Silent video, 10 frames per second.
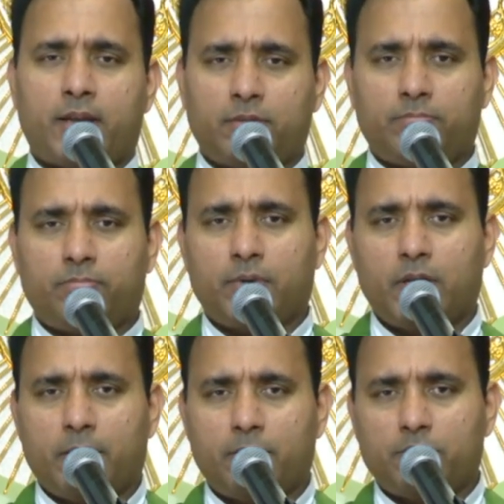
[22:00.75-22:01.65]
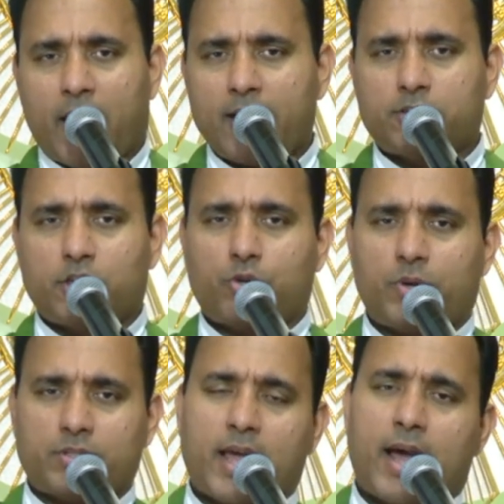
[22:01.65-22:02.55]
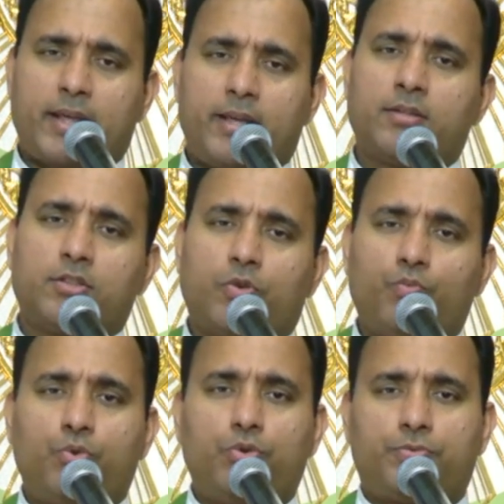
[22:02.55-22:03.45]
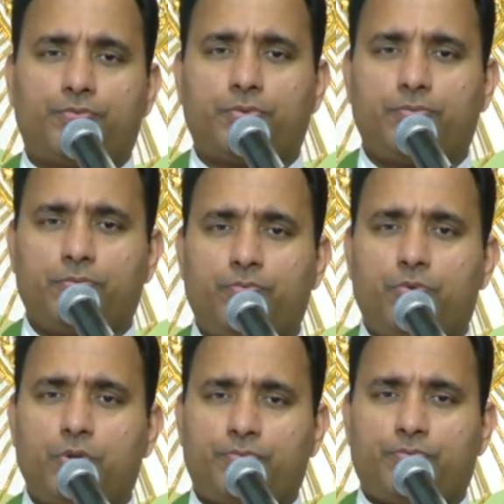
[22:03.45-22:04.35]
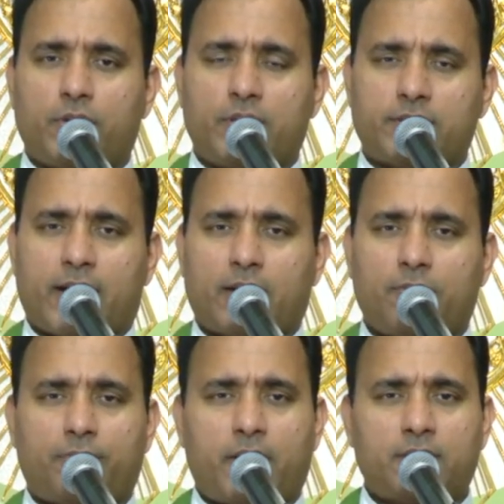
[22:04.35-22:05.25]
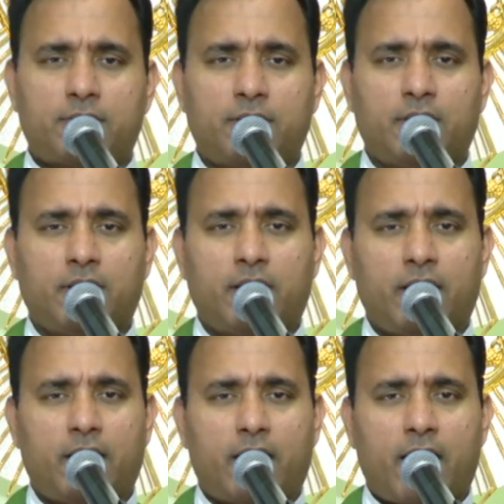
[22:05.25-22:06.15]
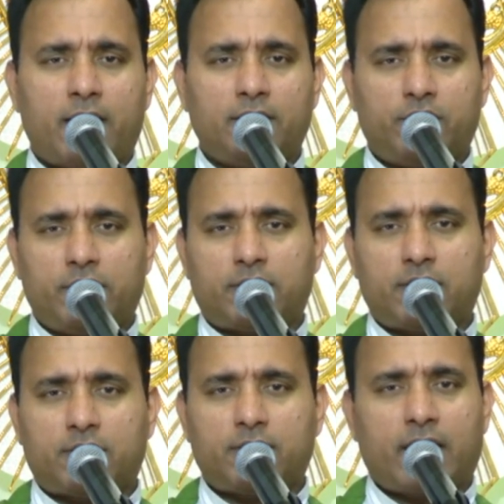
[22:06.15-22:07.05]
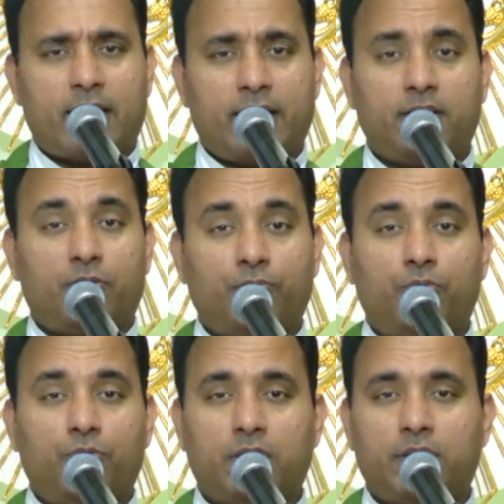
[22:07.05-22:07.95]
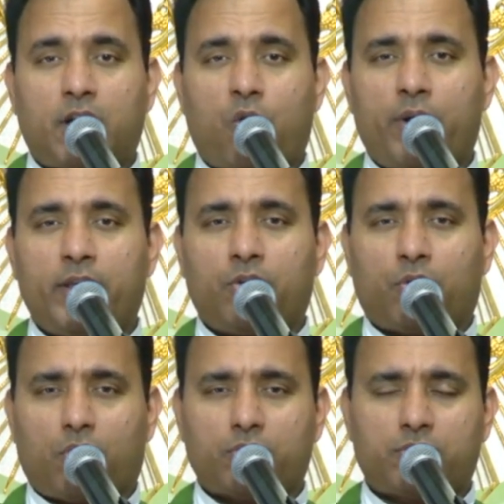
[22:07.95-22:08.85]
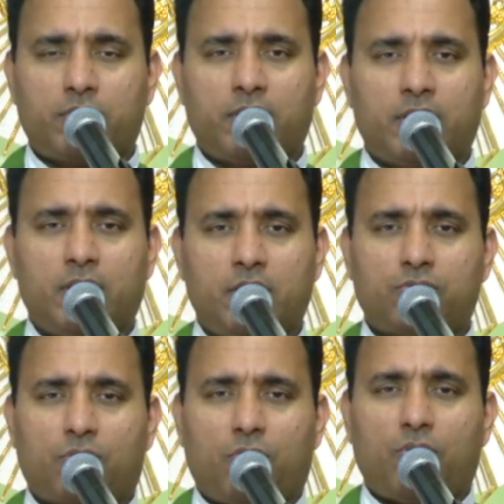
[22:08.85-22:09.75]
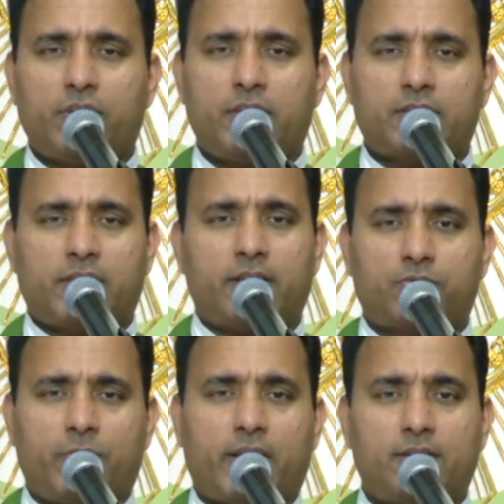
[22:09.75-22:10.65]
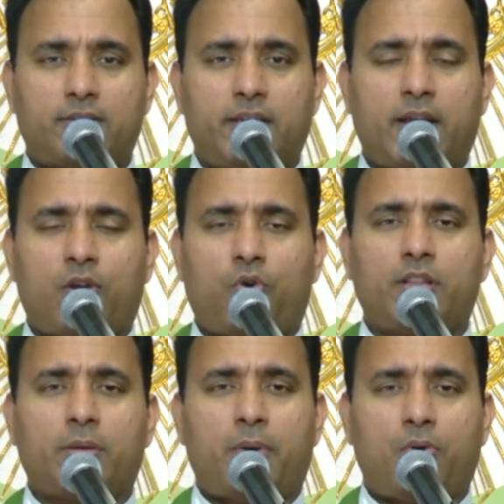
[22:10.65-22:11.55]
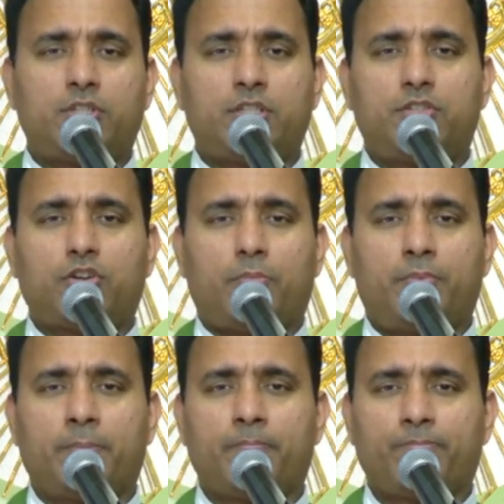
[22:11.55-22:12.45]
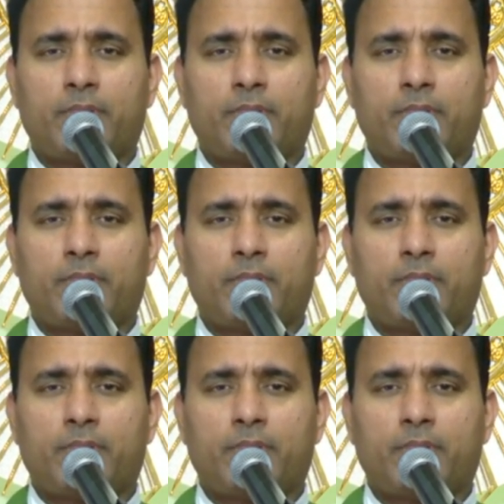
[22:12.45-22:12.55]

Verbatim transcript: And Isaac was carrying the wood, wood for the sacrifice. And Jesus carried the wood, the holy cross. So all these things we can see. And on the mountaintop,